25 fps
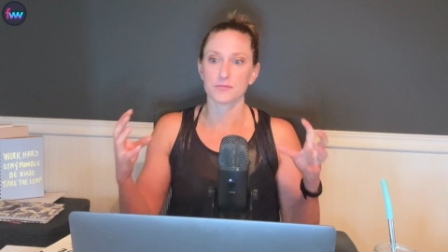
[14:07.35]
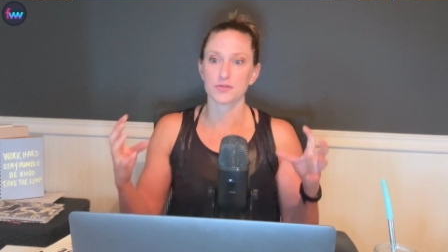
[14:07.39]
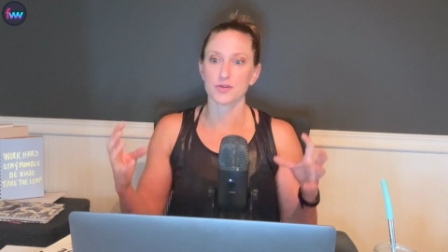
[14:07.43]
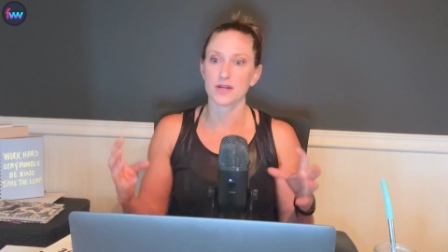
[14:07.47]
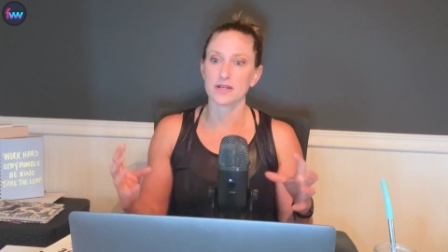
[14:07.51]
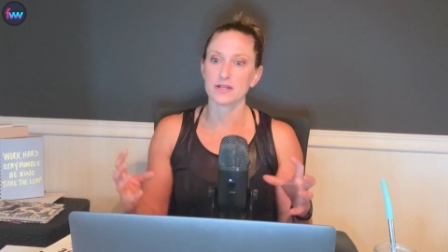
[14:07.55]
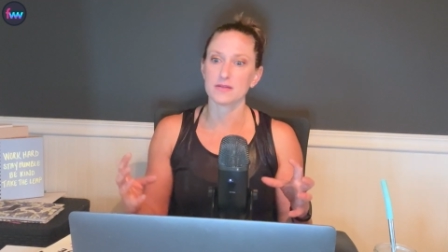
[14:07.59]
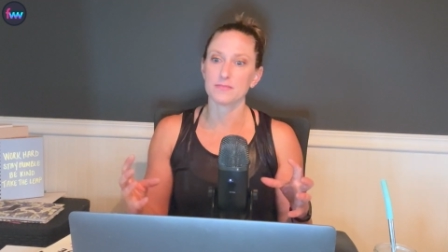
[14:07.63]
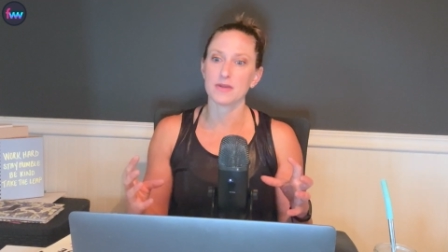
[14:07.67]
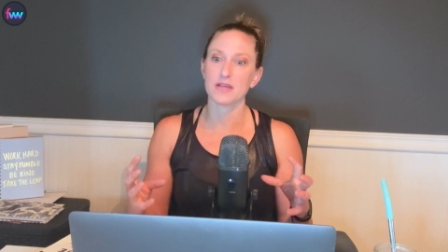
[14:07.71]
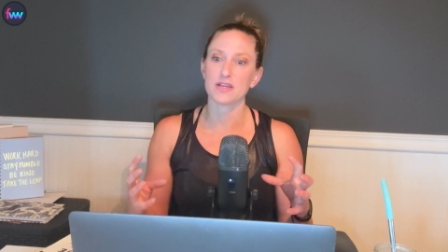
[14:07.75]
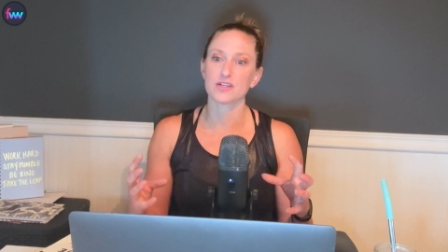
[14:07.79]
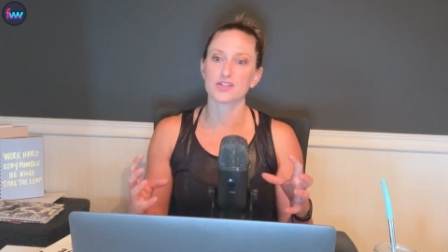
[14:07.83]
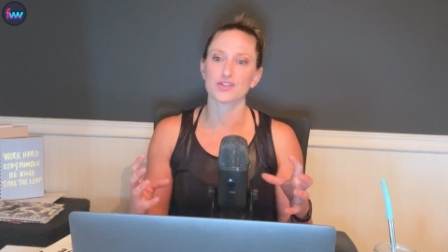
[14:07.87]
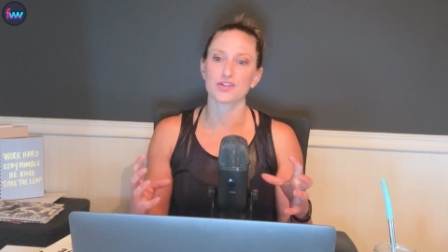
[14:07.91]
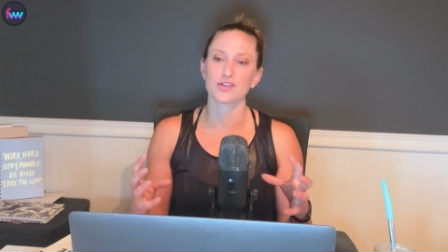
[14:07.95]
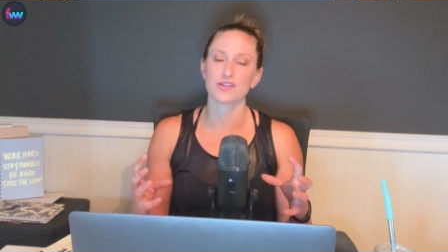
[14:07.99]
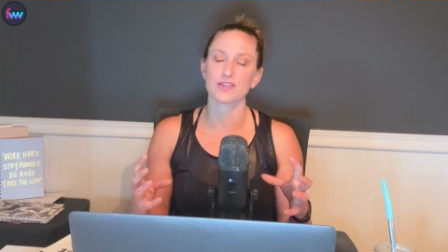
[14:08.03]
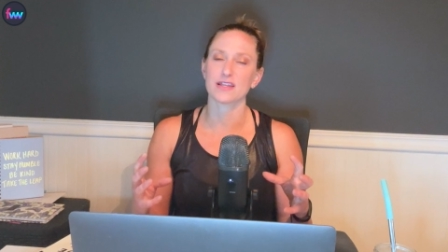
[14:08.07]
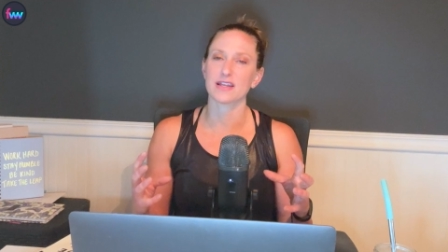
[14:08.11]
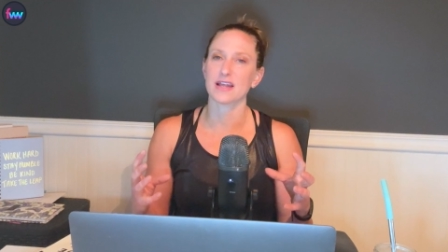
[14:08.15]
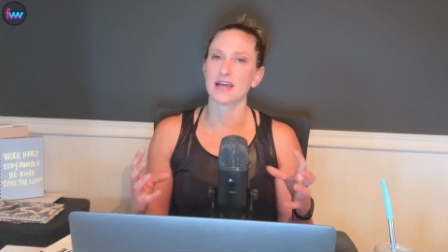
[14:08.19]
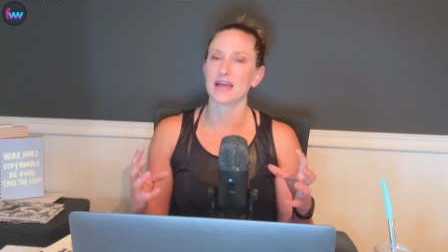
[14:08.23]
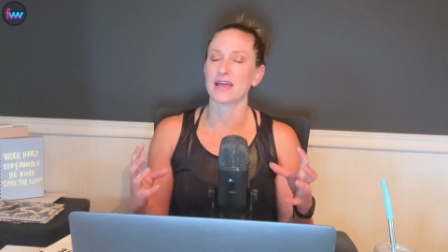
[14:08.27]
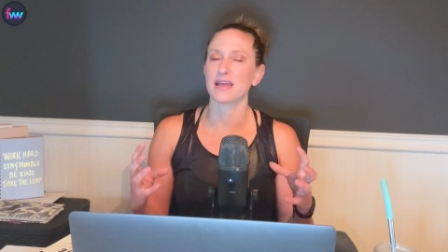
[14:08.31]
trying to make sure
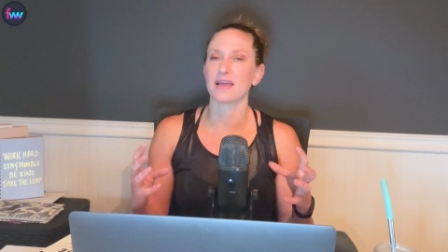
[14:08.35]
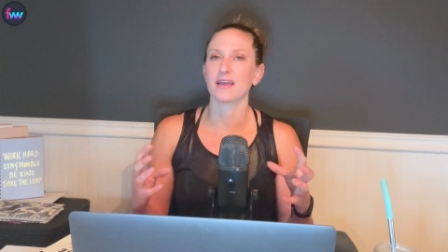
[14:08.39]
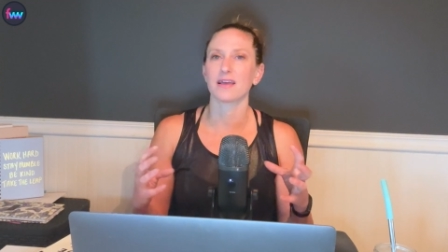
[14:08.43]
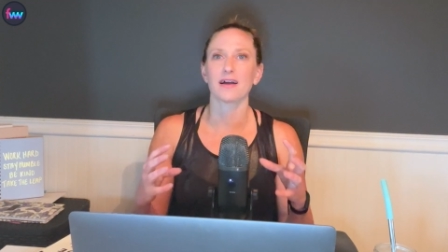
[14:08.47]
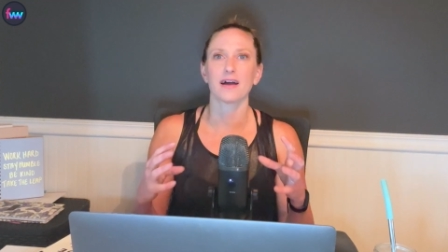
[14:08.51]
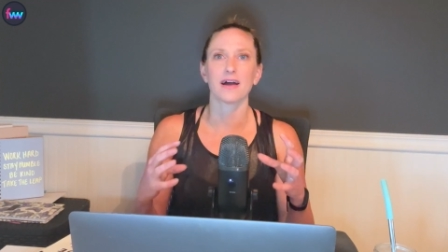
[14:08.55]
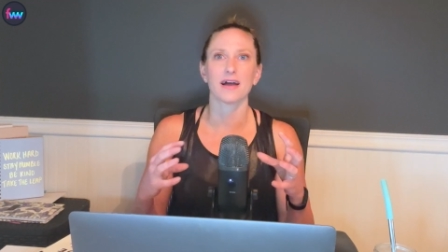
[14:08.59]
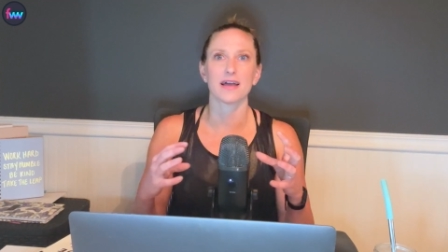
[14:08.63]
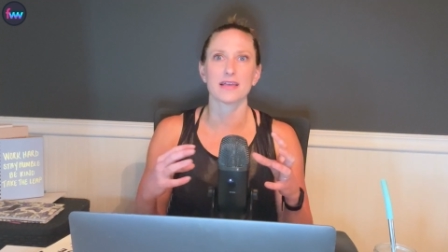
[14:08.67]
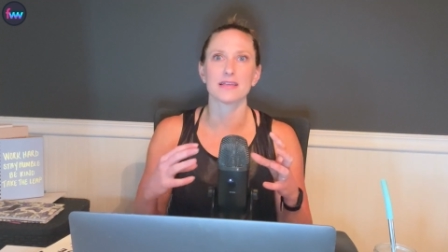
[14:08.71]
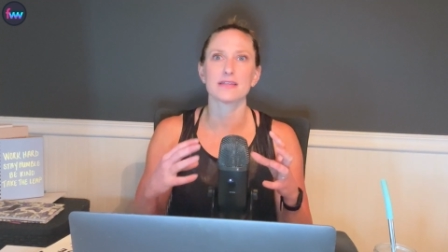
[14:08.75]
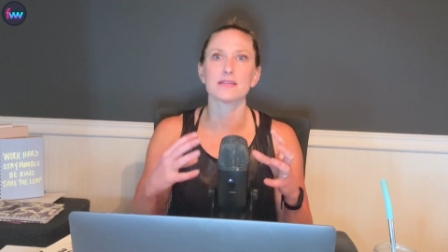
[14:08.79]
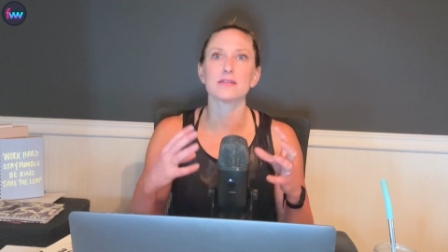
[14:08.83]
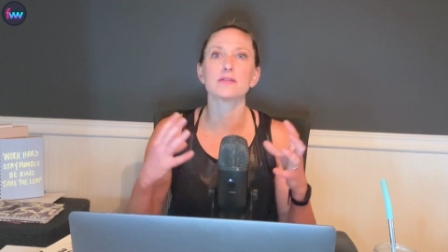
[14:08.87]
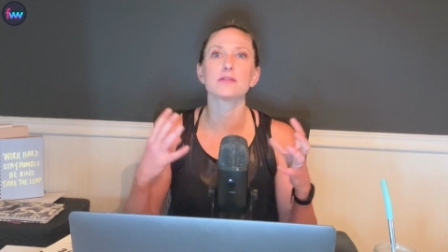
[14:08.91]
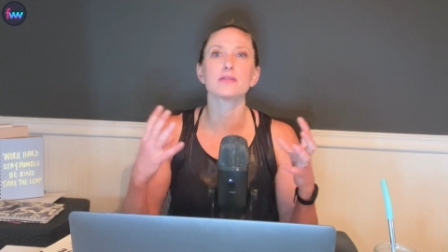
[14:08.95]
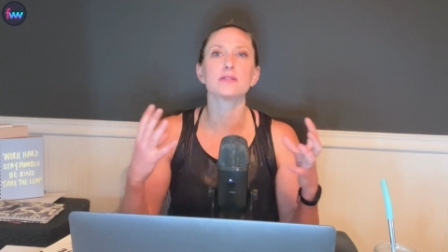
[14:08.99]
that I I